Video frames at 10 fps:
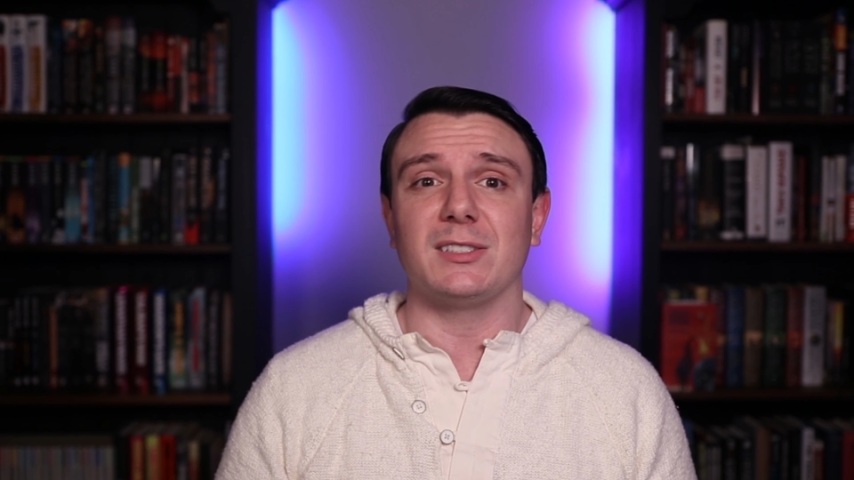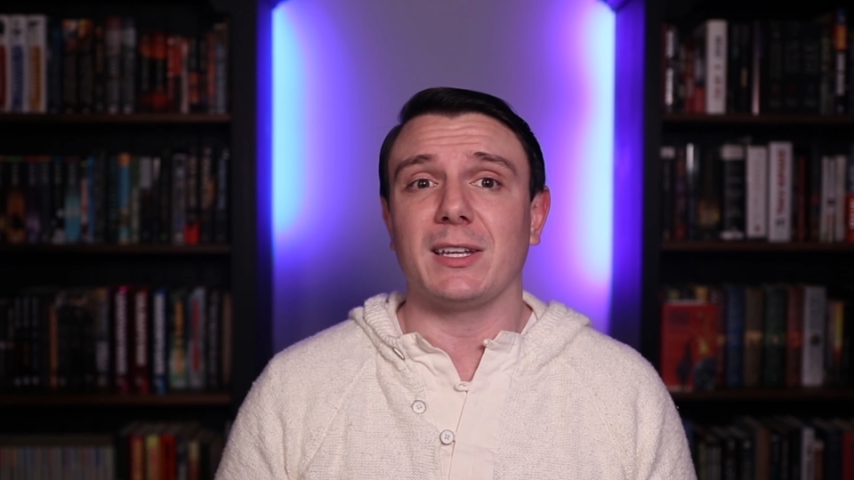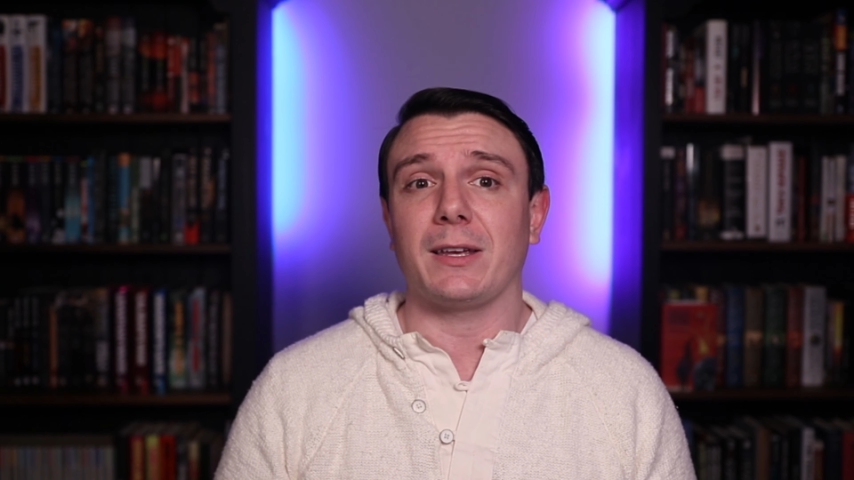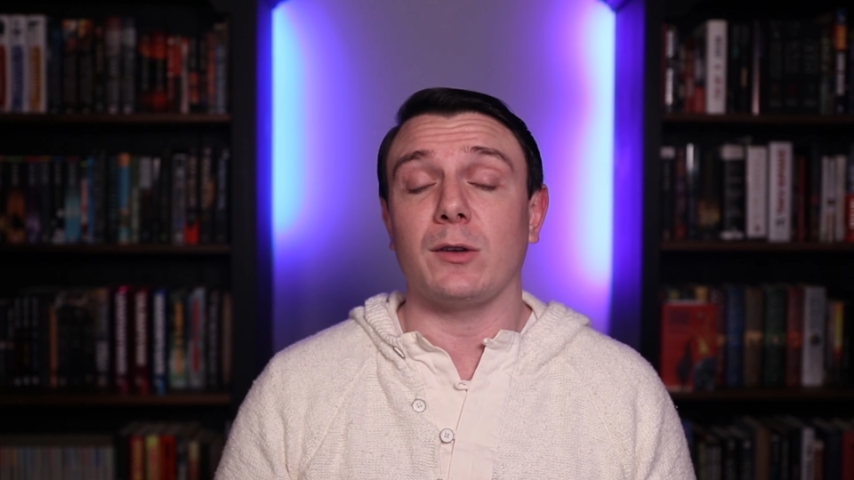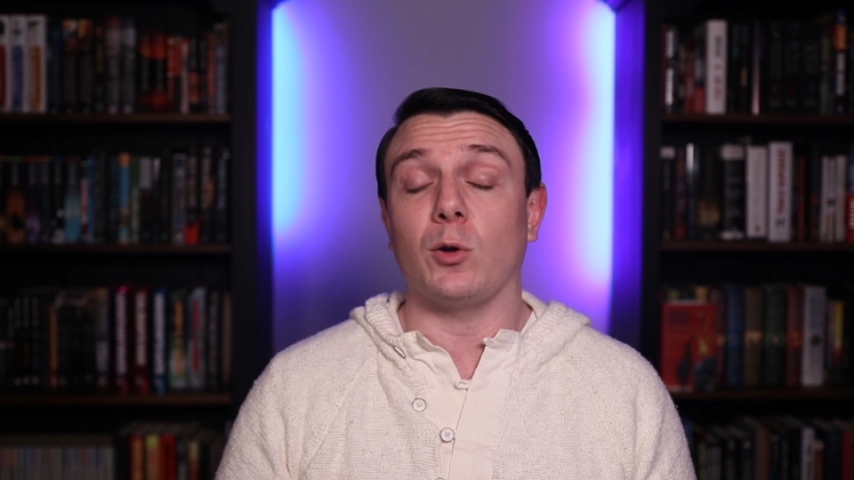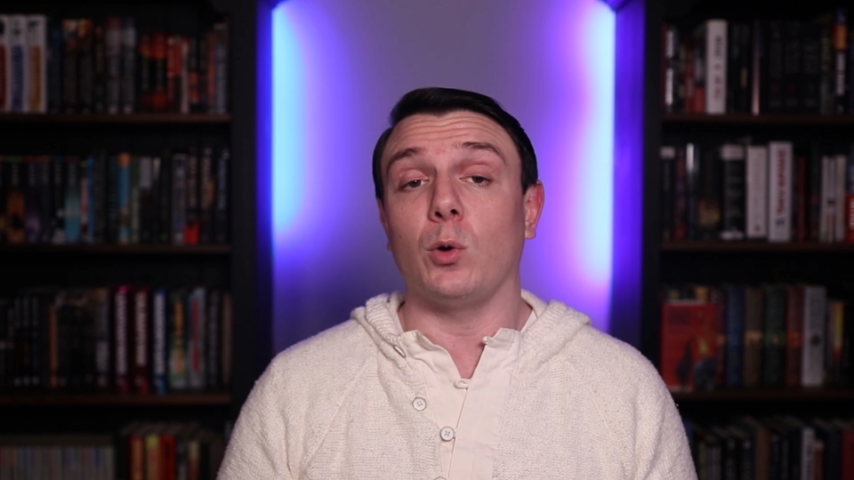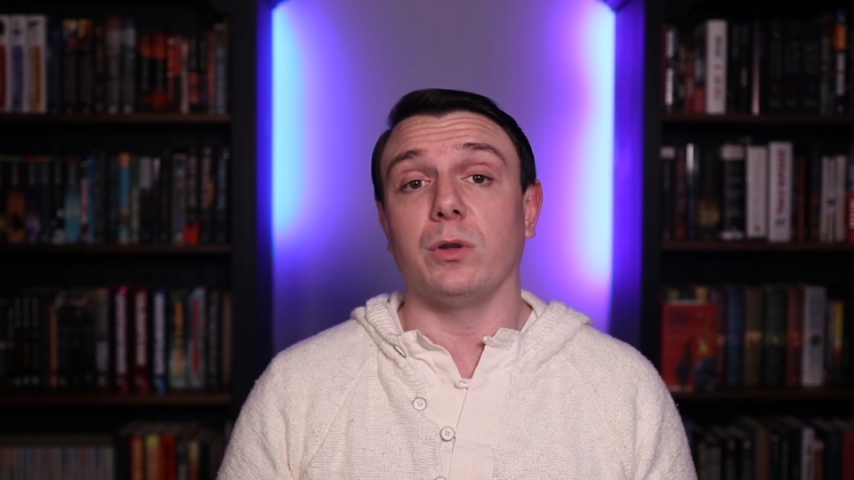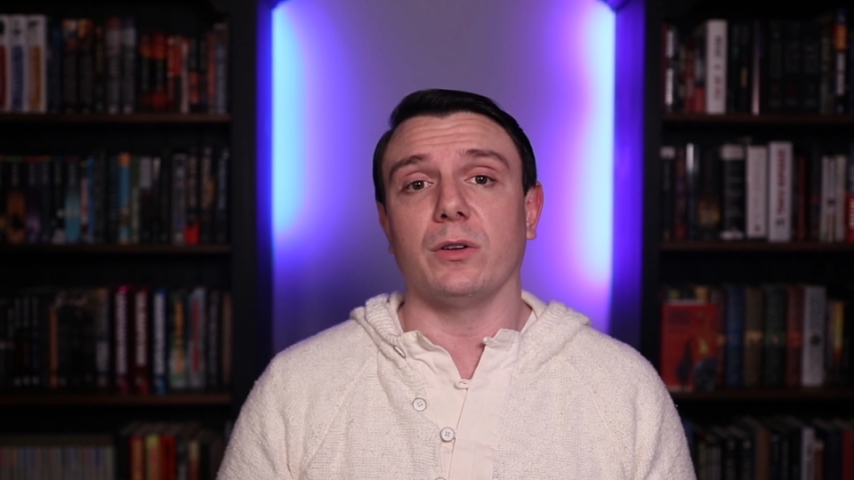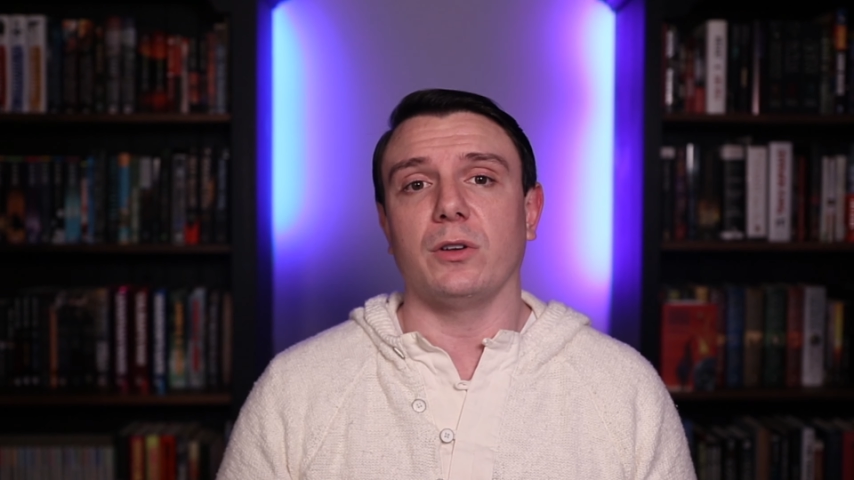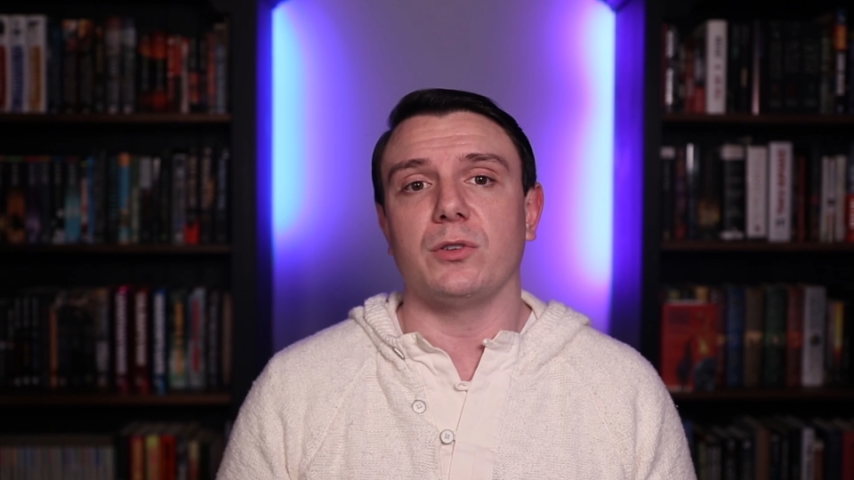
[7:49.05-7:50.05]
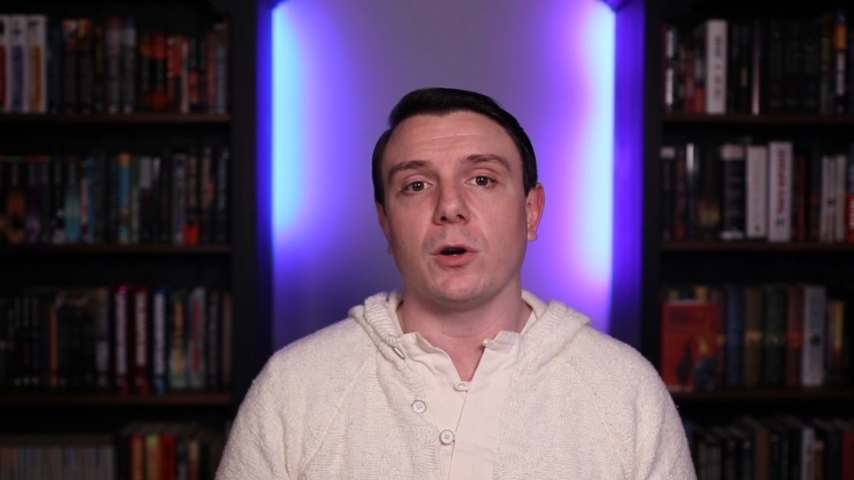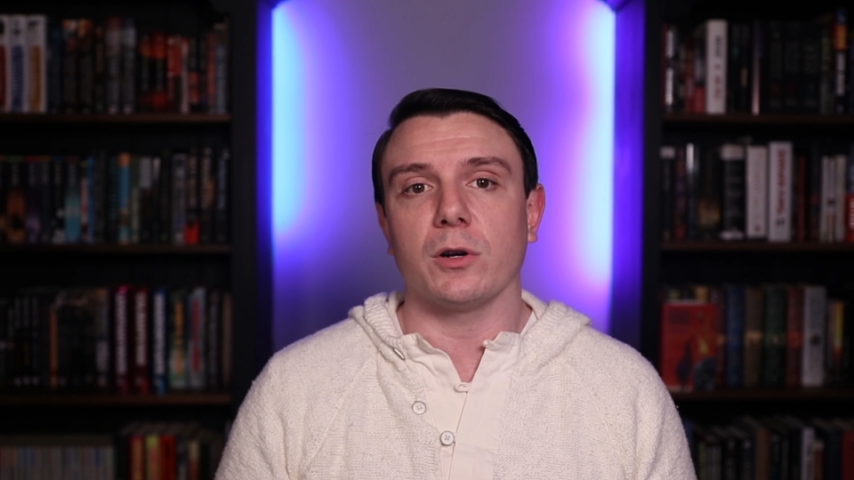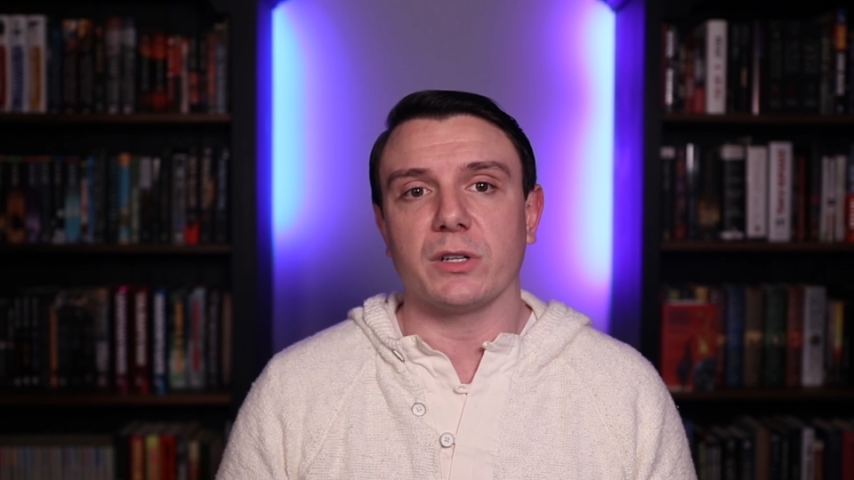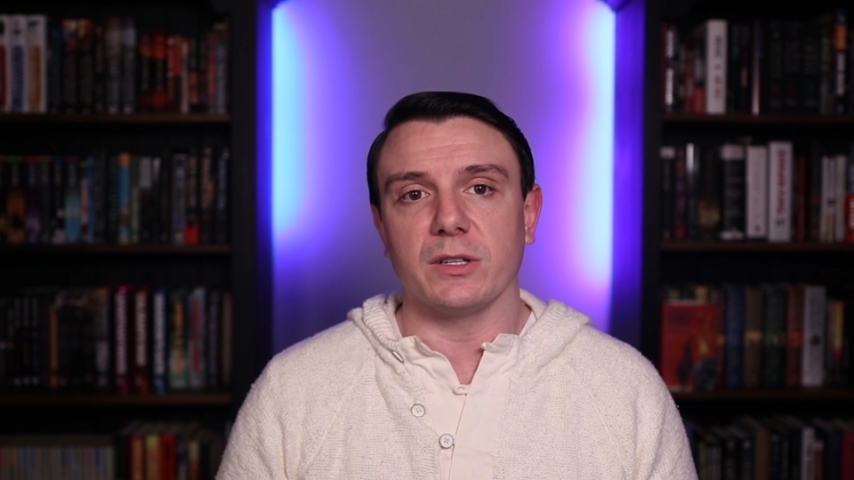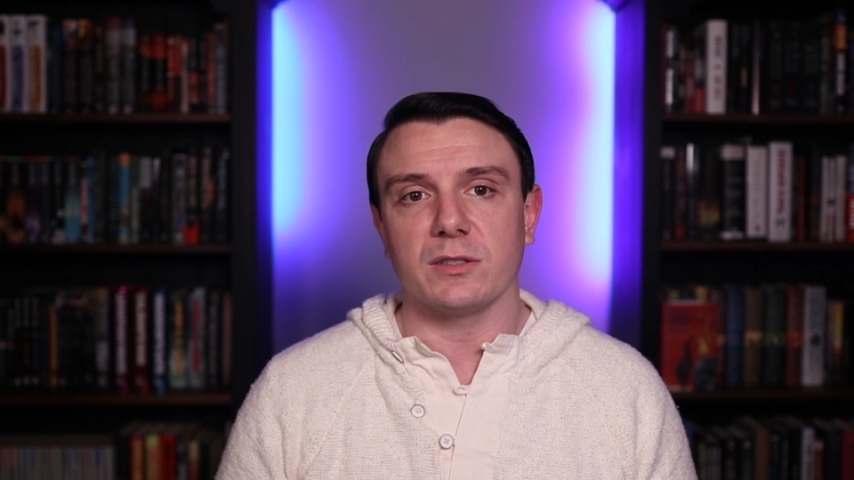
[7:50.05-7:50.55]
that can hold on to
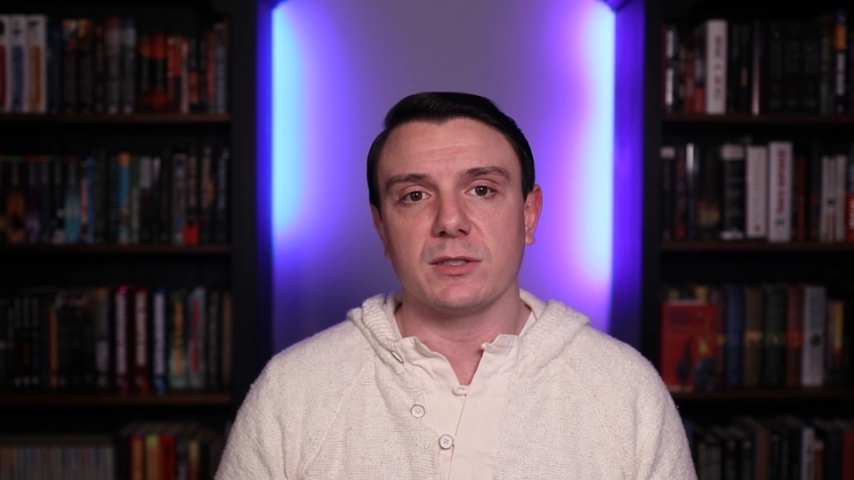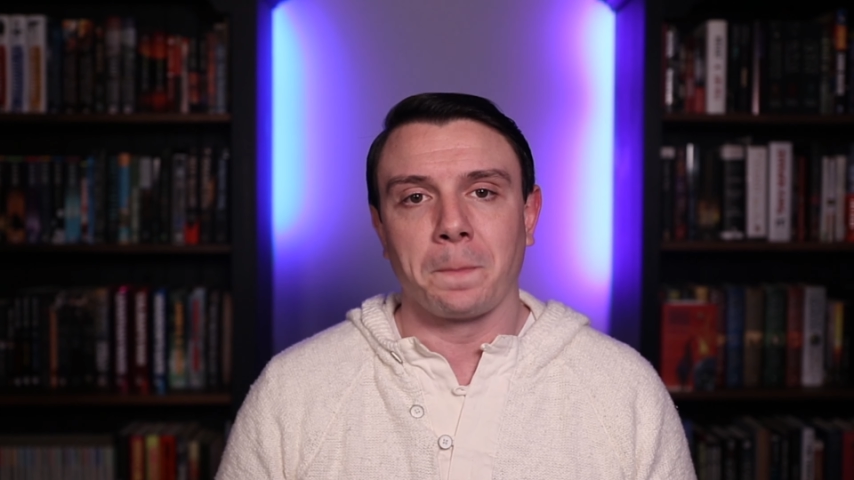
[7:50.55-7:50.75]
darkness.